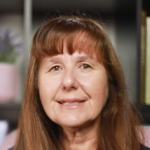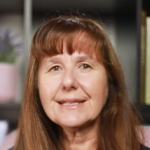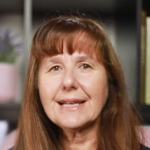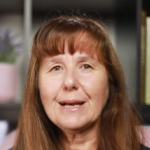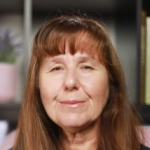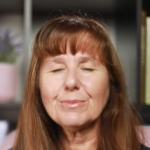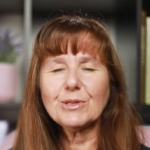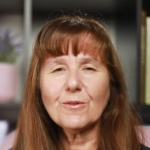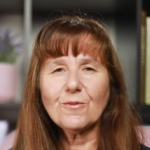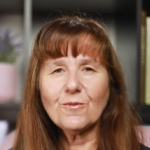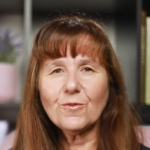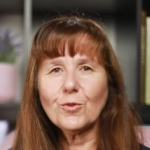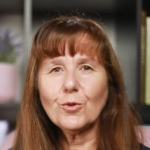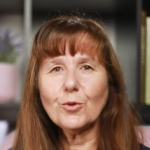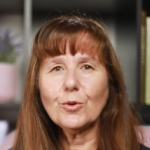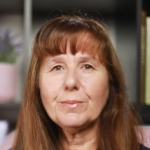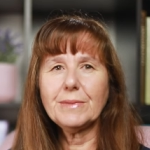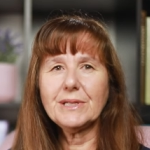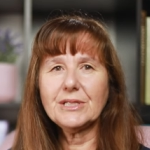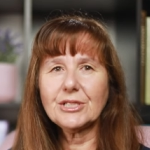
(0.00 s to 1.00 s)
to capture
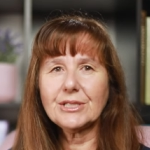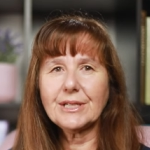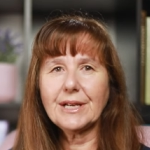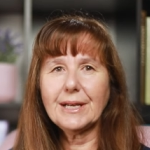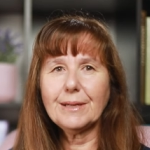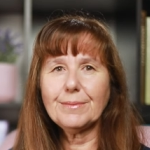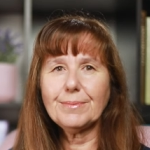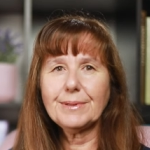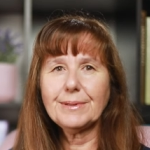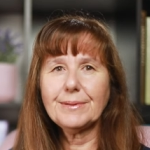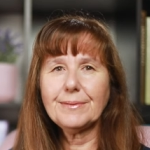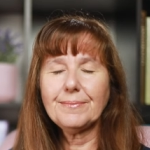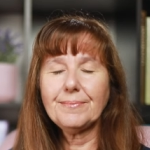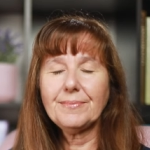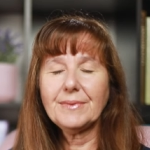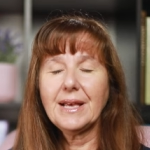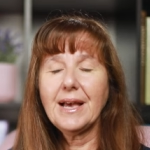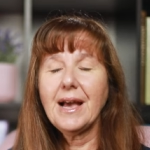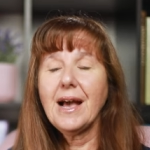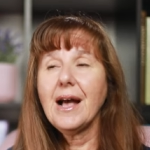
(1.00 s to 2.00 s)
form and shape.
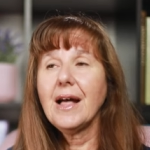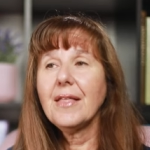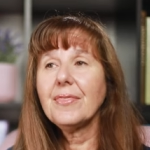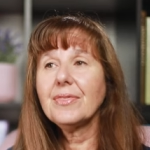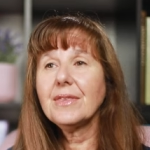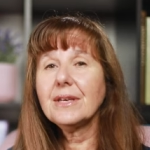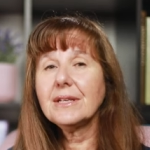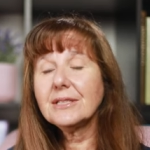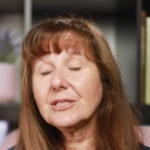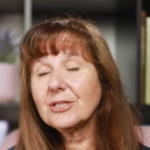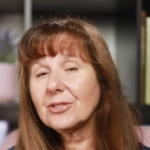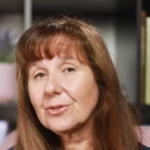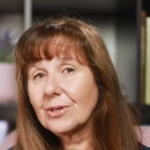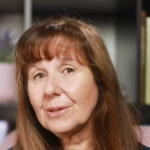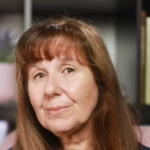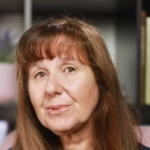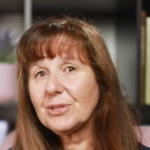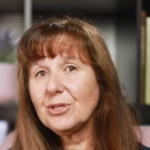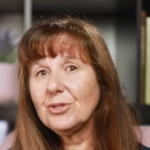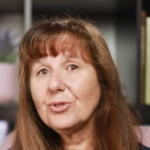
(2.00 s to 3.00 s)
The
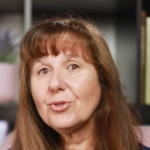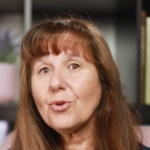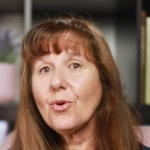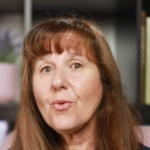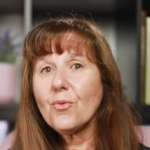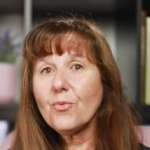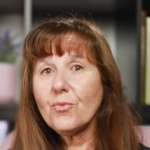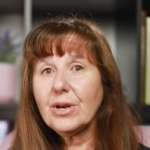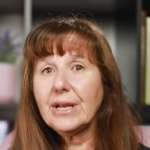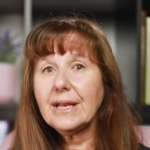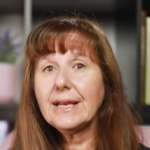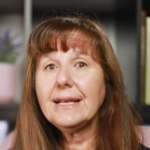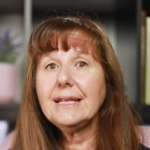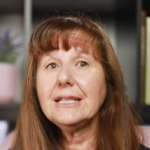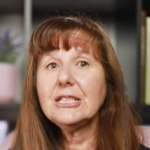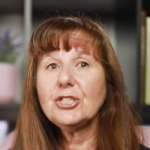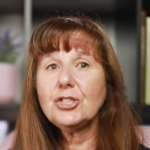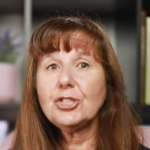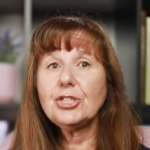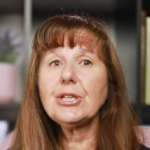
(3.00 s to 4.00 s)
descriptions
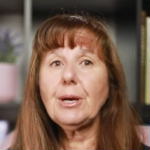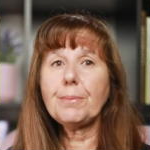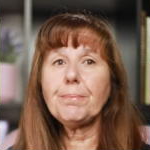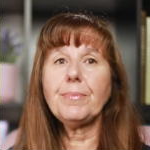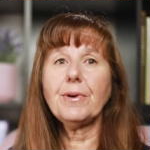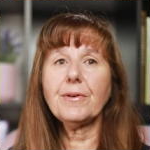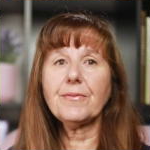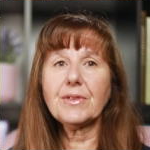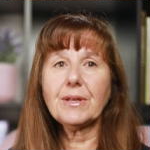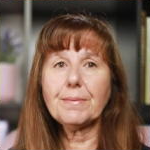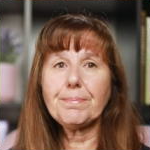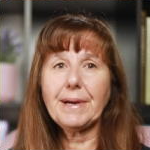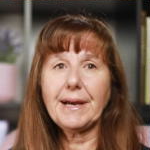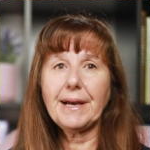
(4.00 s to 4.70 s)
really jump off the